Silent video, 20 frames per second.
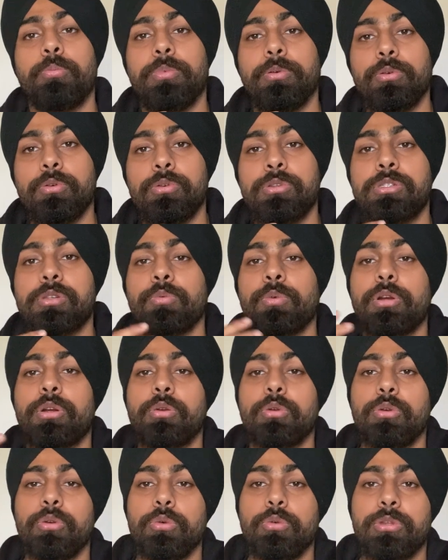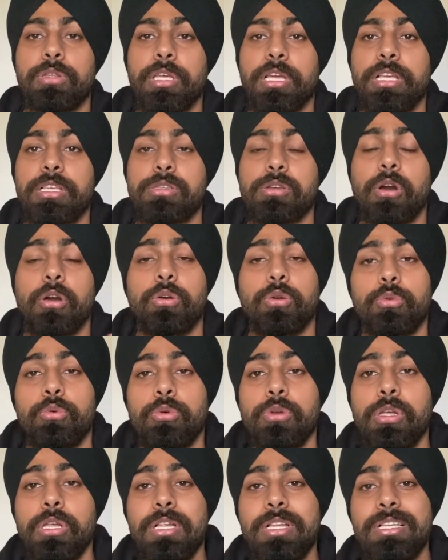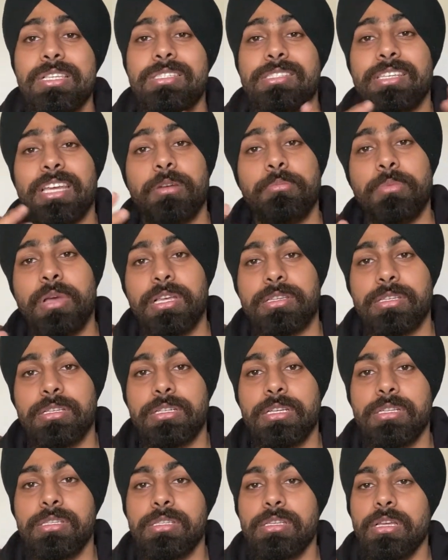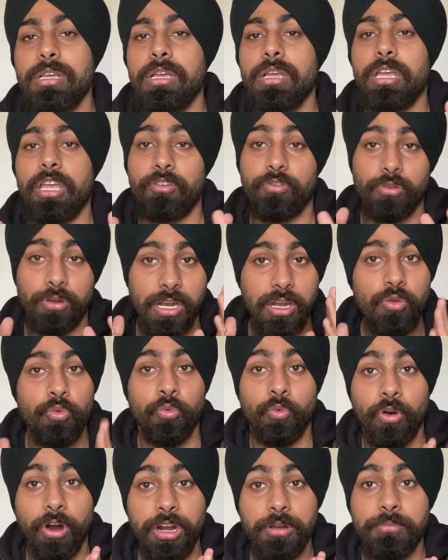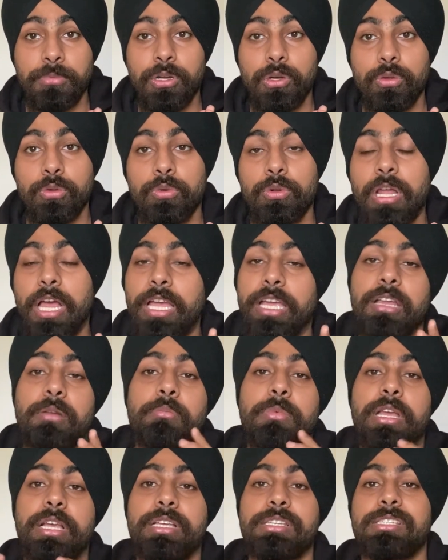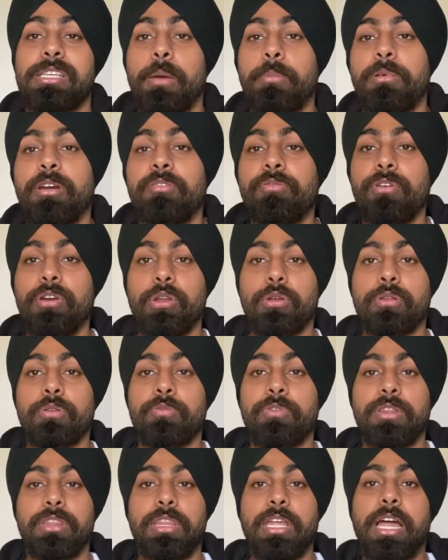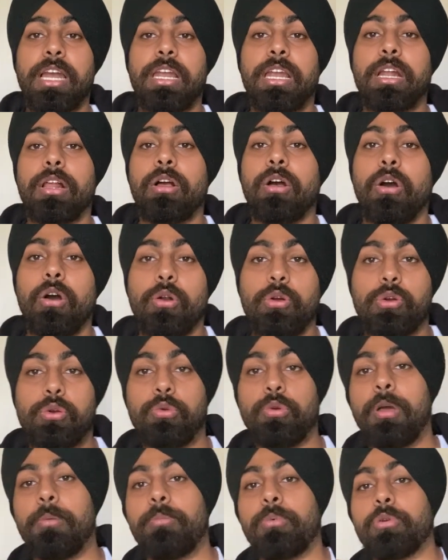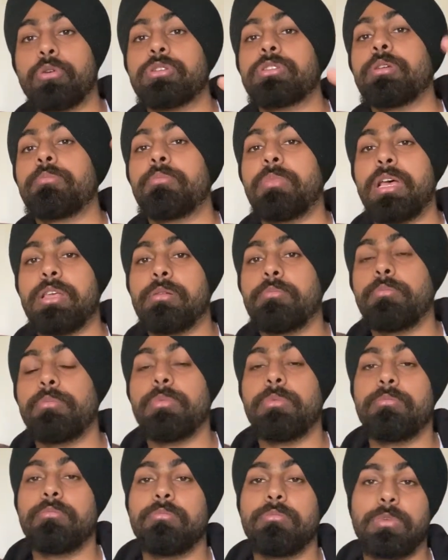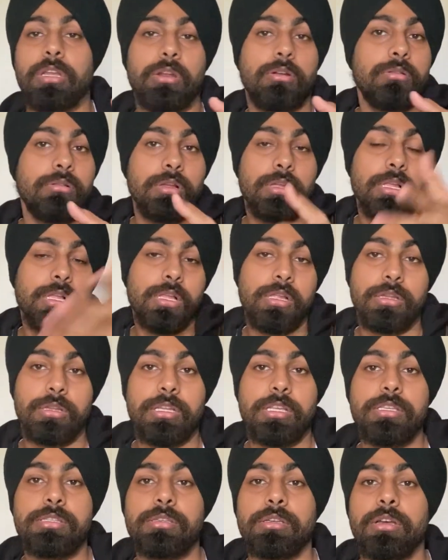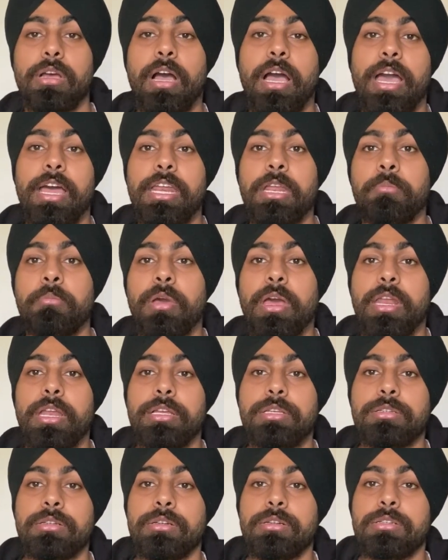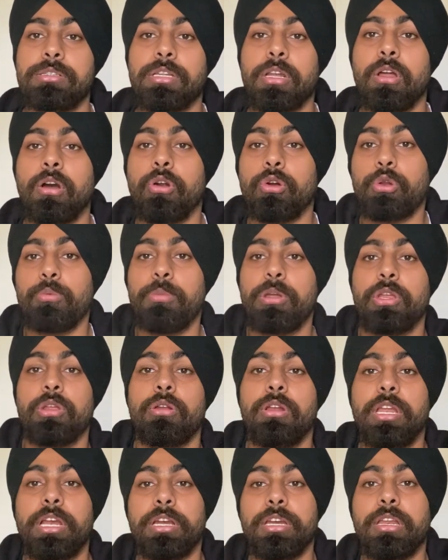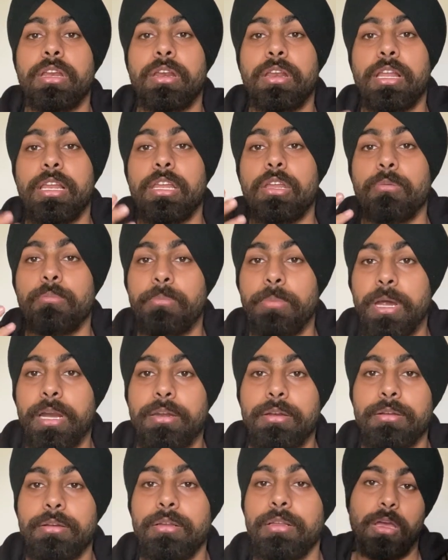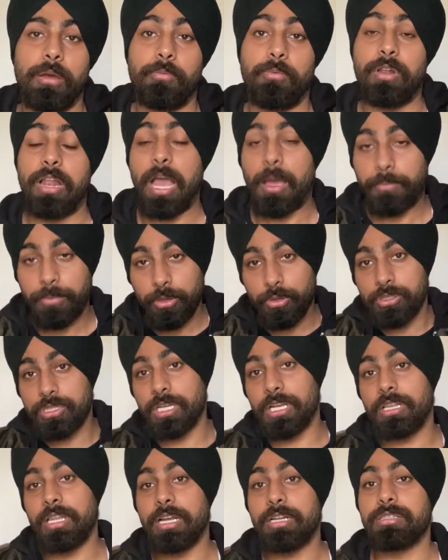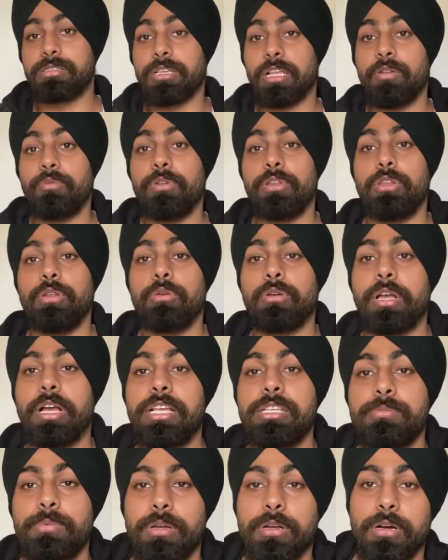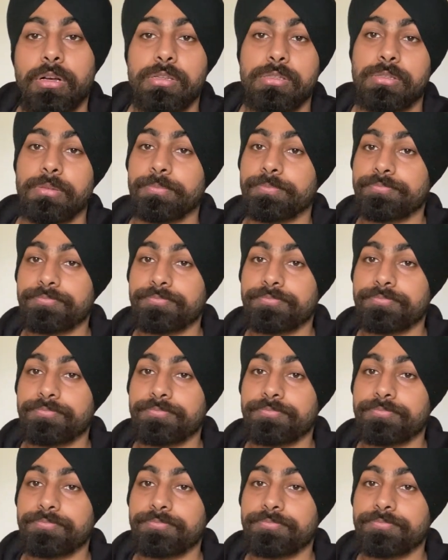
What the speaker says: post, what to do things, how to send messages. If you really want me to do it, I can make a separate video with that, like how to approach the these hiring managers and how to make your LinkedIn really better. I'm happy to share that skill with you guys, because